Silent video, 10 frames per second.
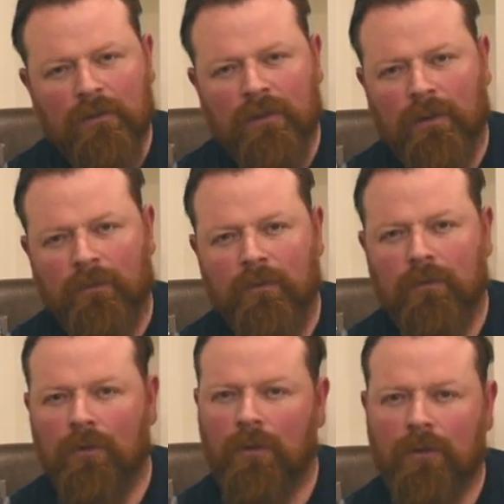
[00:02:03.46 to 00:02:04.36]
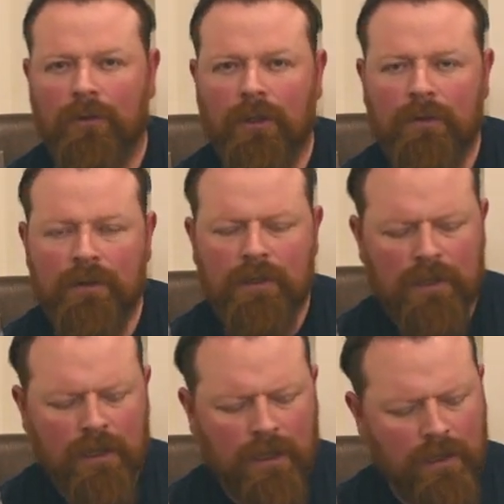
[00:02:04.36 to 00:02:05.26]
some floral notes
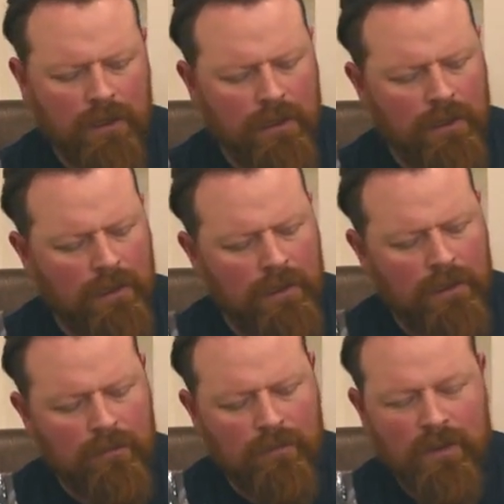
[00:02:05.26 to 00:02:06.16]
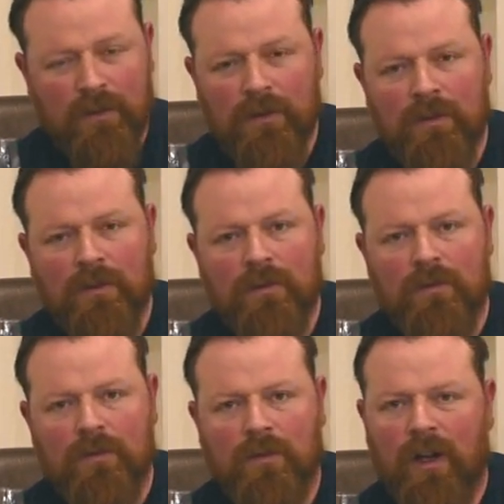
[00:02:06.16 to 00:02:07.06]
in there,
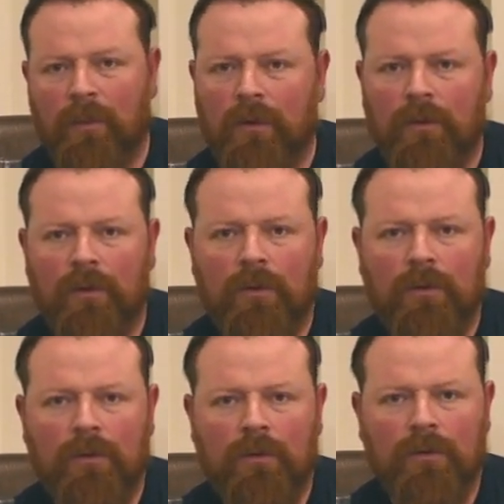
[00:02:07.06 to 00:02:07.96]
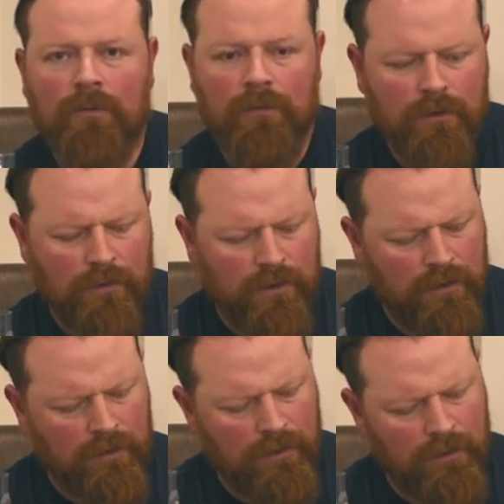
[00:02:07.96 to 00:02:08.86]
mixed tropical fruit,
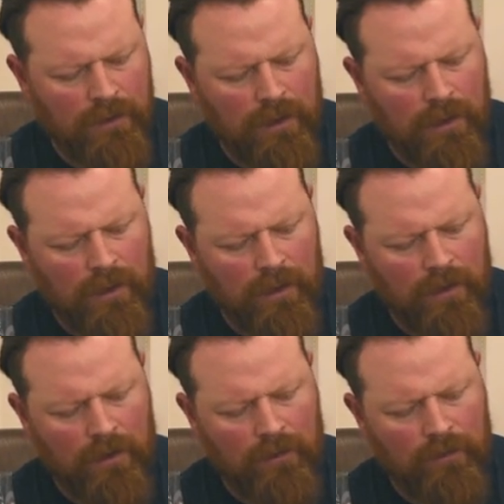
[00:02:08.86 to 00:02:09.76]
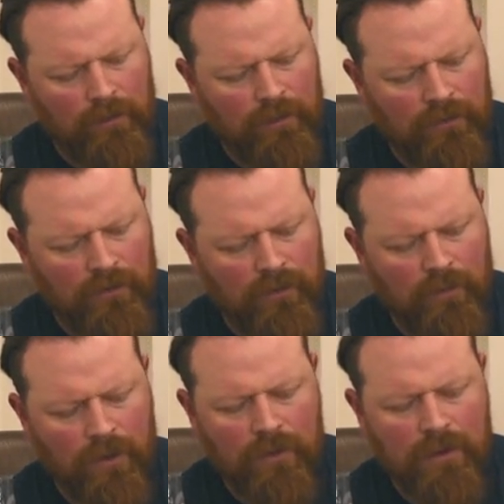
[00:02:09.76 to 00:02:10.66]
a little bit of
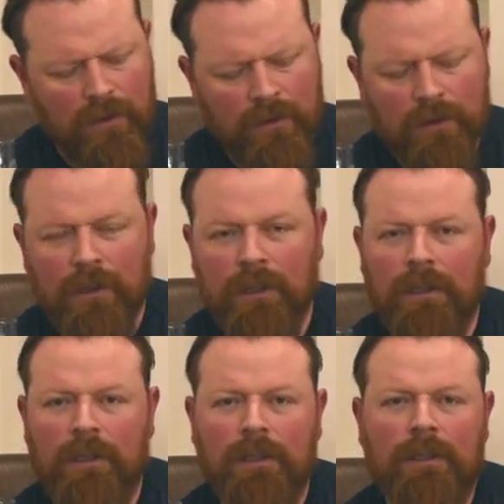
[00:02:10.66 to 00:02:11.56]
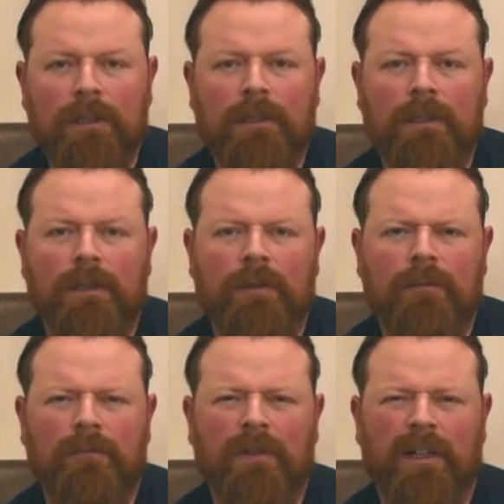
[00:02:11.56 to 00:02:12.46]
smoke,
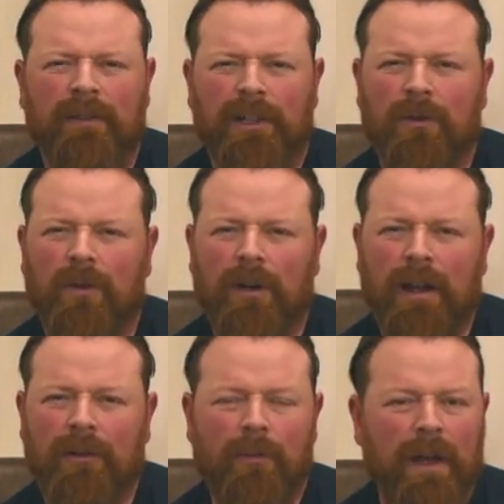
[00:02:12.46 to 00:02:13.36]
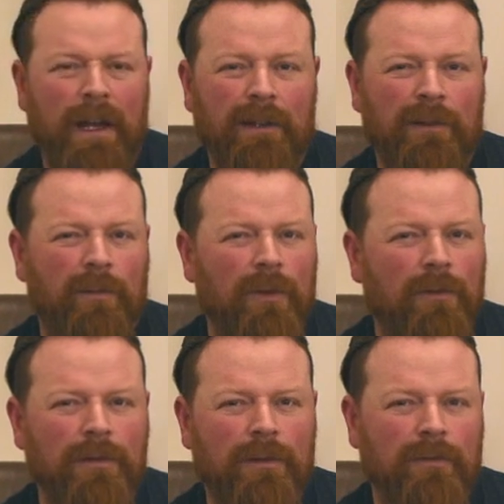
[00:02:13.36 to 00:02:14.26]
kind of like an aromatic
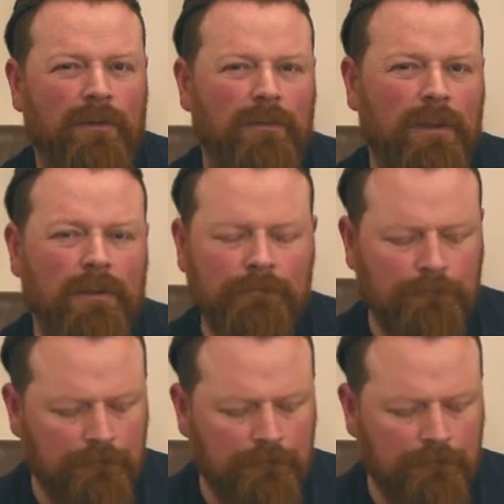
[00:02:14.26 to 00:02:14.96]
smoke, if you will.